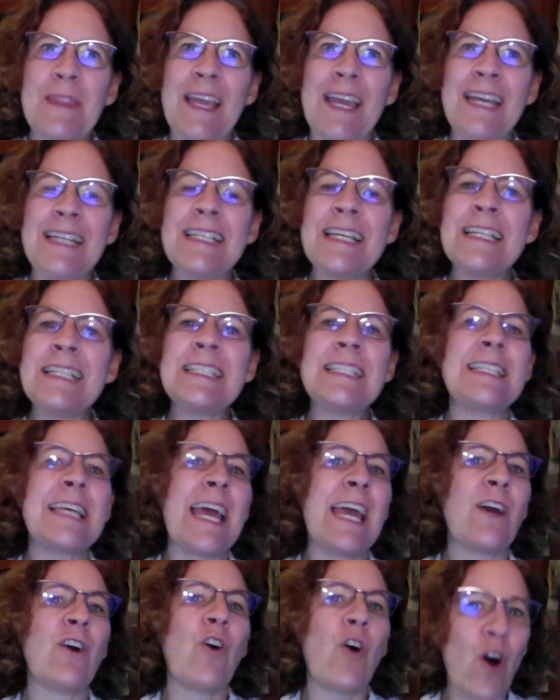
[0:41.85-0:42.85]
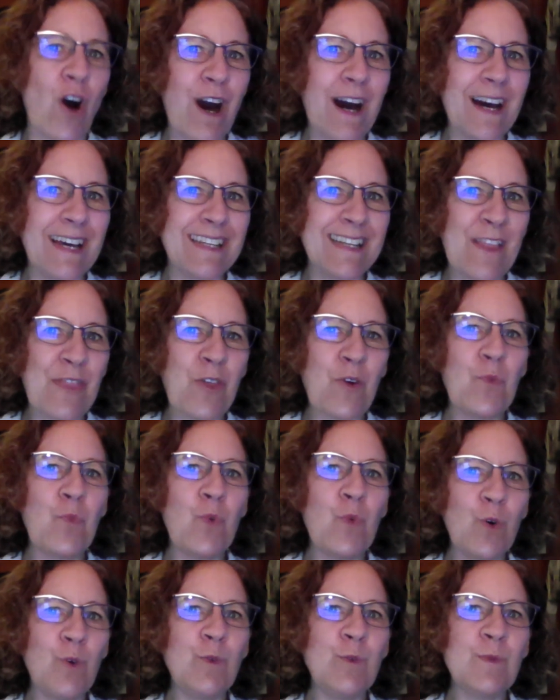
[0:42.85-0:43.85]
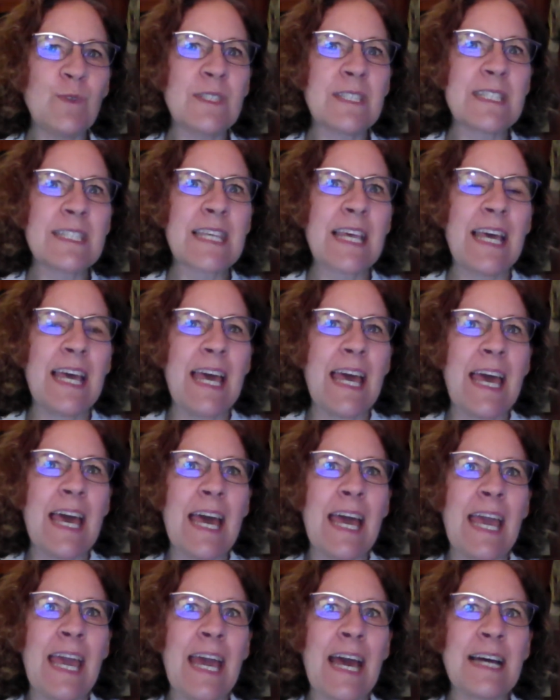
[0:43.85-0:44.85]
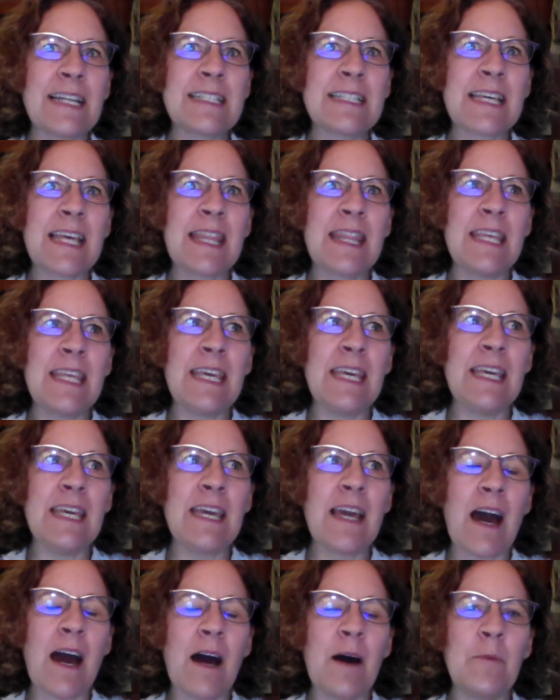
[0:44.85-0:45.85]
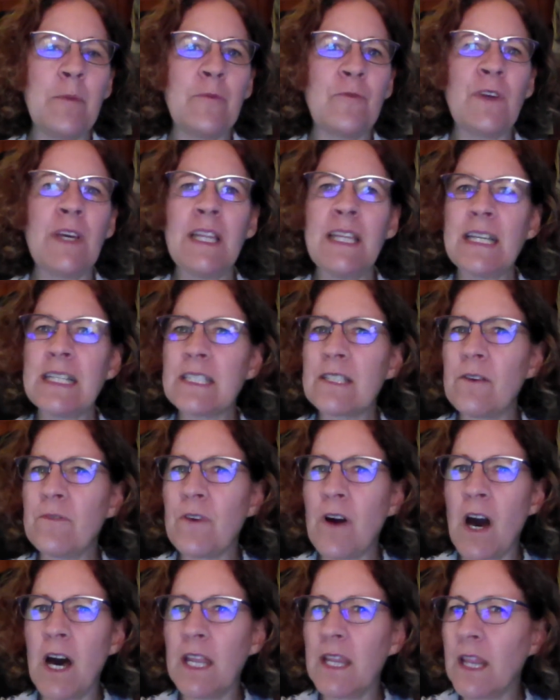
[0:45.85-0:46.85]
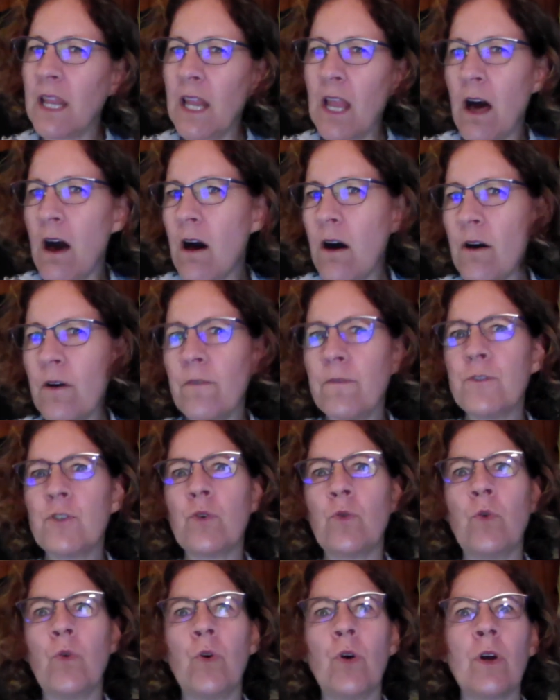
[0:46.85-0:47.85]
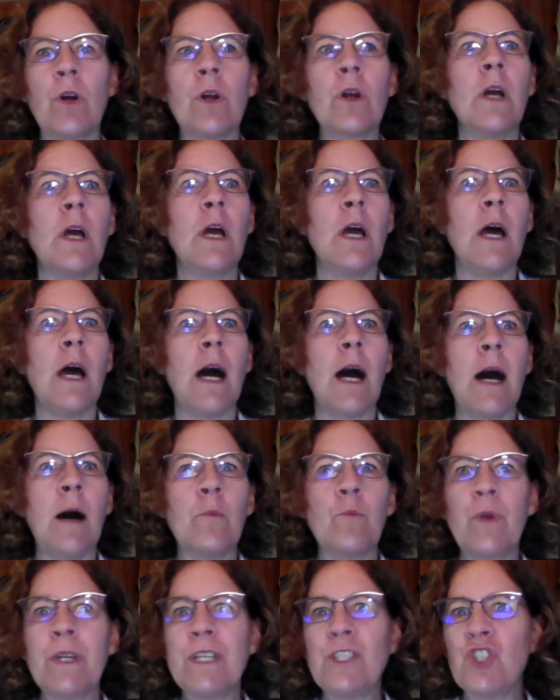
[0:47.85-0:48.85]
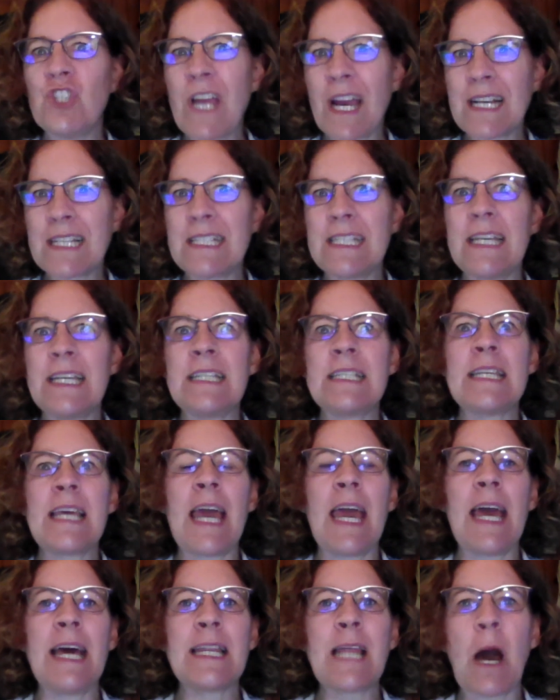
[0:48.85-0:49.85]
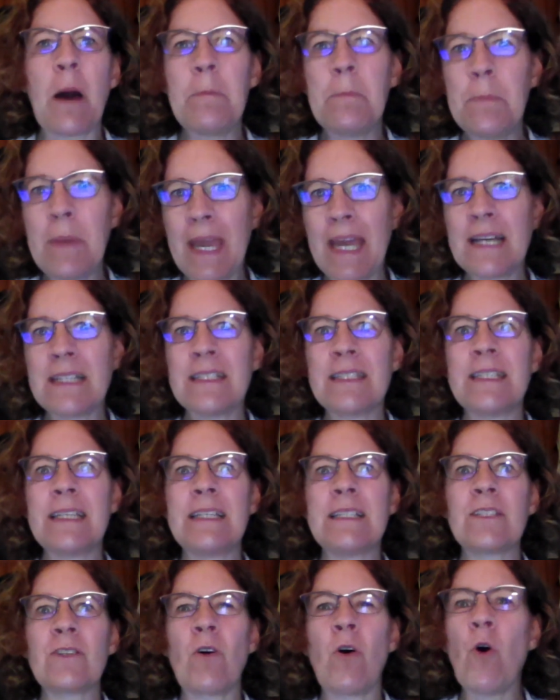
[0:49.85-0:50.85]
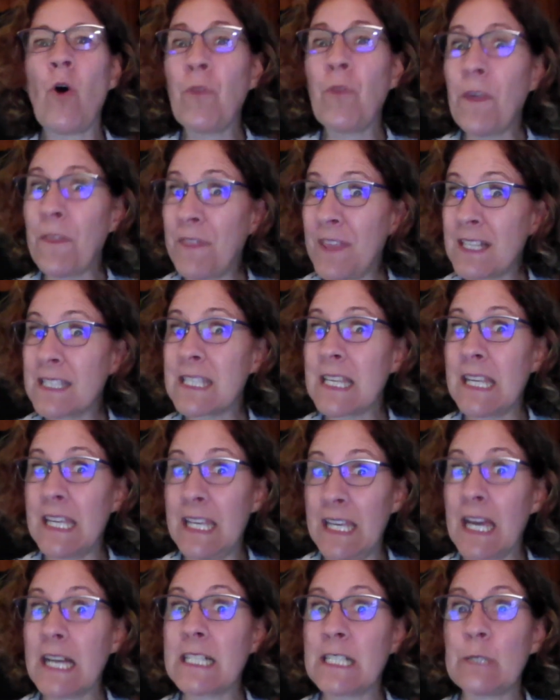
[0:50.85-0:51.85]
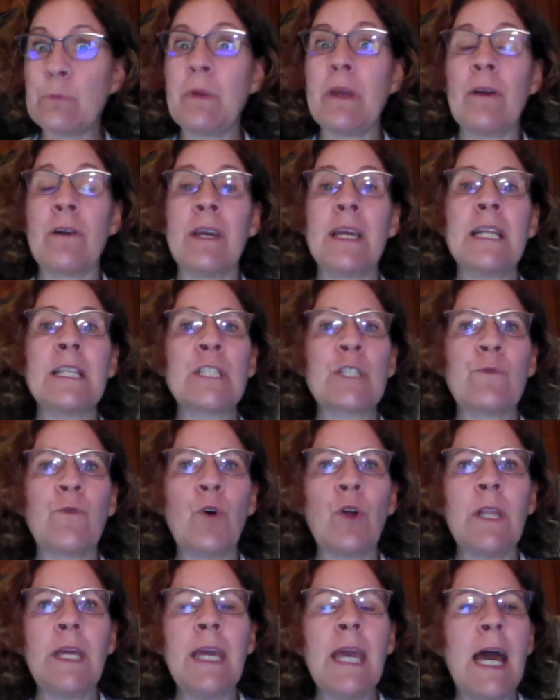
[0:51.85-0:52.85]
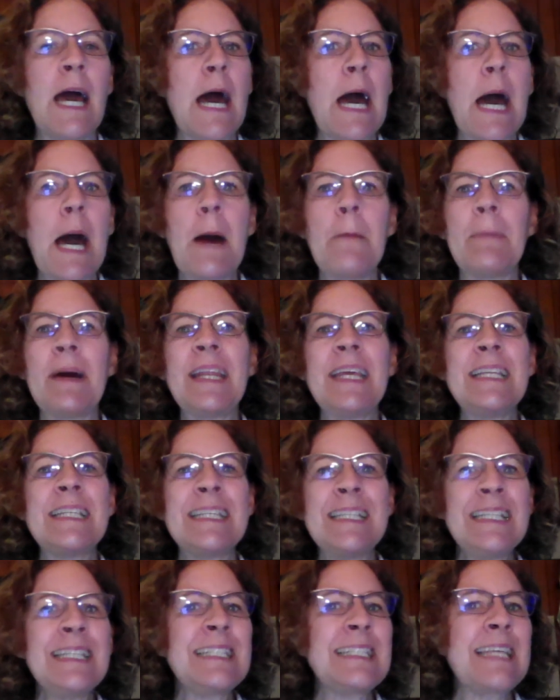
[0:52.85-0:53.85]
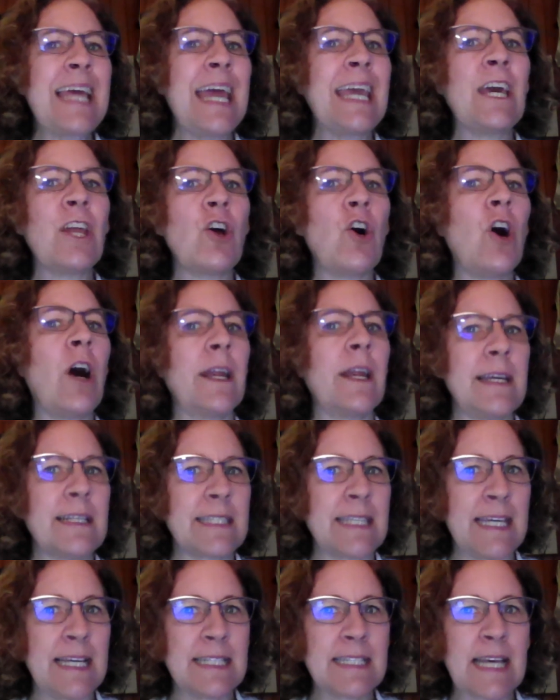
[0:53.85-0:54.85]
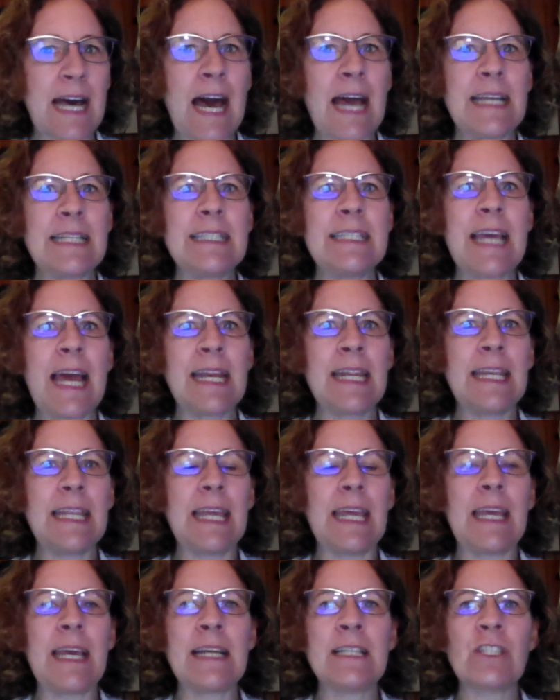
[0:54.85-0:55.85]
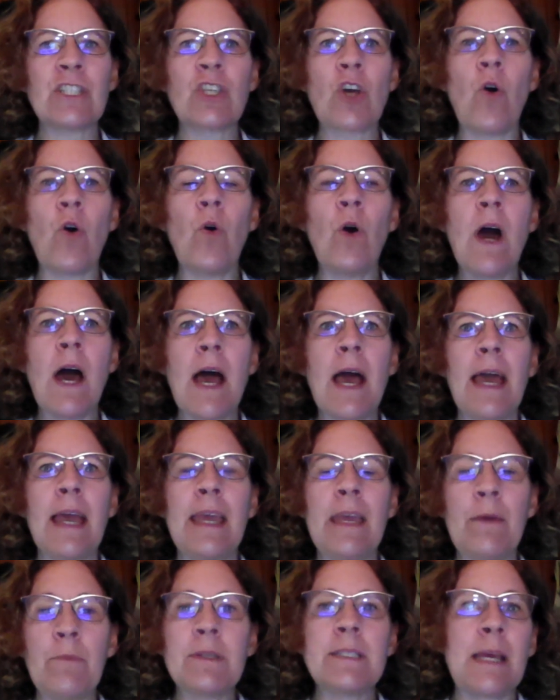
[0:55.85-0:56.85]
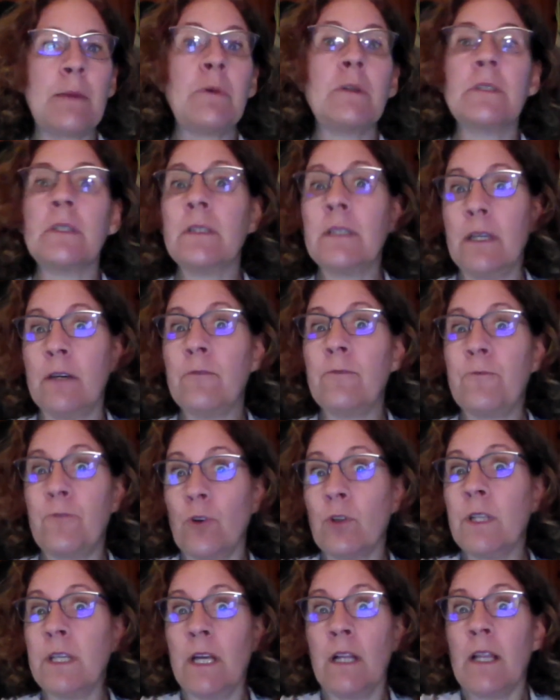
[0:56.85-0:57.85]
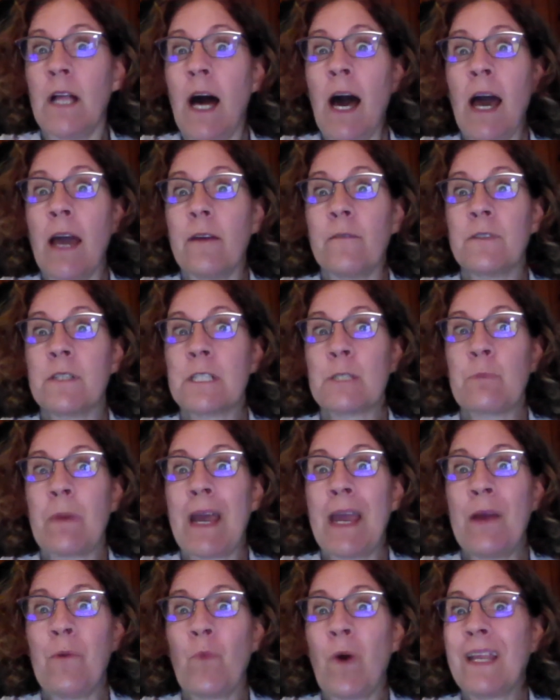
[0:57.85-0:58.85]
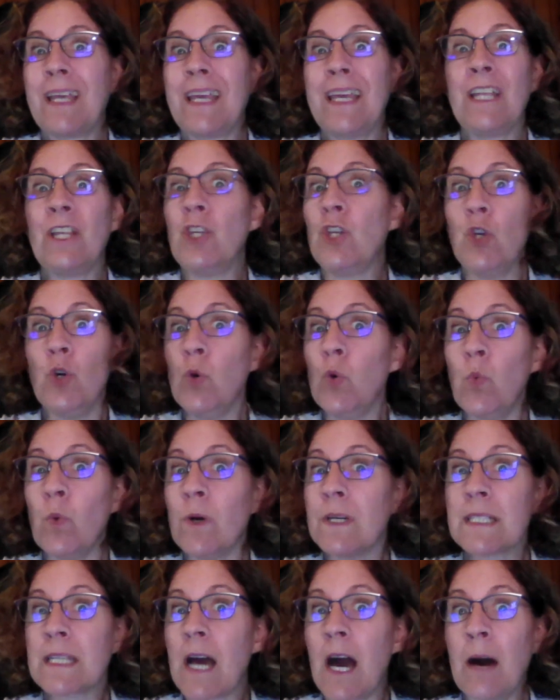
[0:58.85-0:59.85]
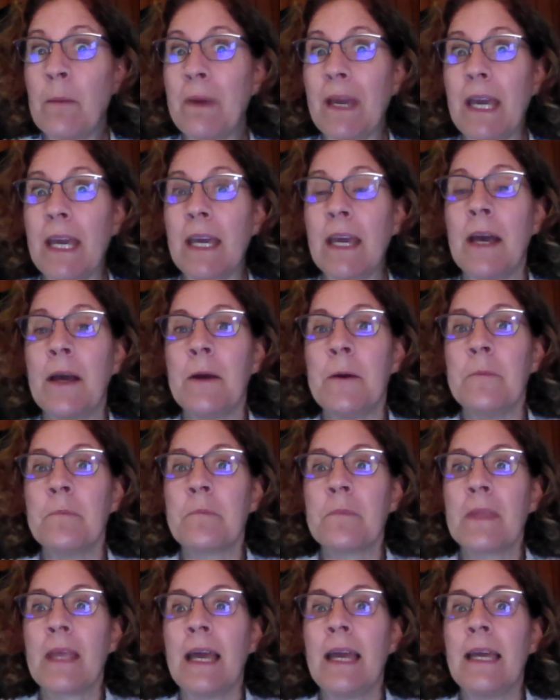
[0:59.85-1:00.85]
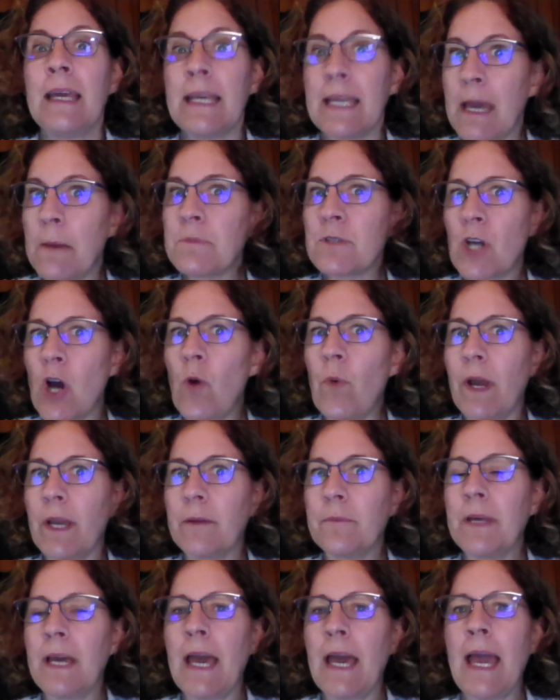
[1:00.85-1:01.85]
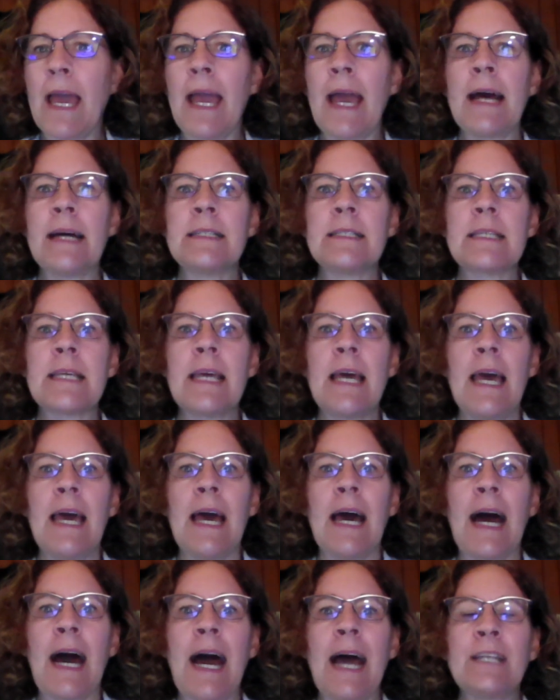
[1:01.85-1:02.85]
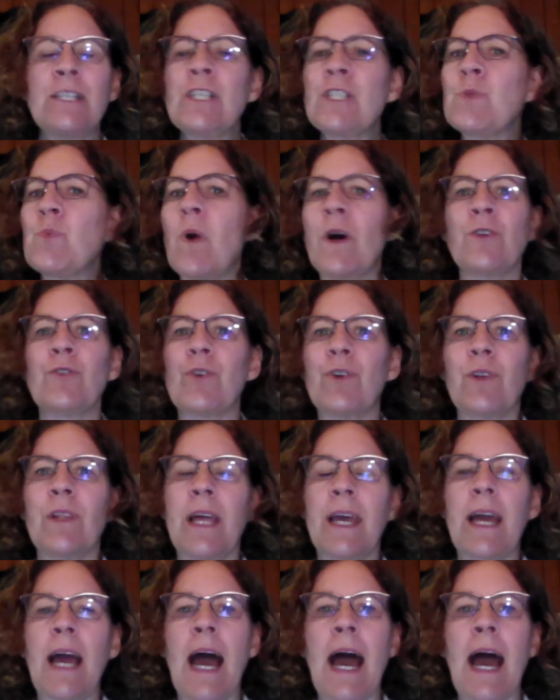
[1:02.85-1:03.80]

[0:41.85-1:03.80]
he didn't take on the wounds and the um, feelings of unloved or um, rejected and abandoned, all the things that he experienced fully, but he didn't take it on as his identity. And so he was able to live fully alive. Despite what he knew was coming, he kept going and I just wondered, like,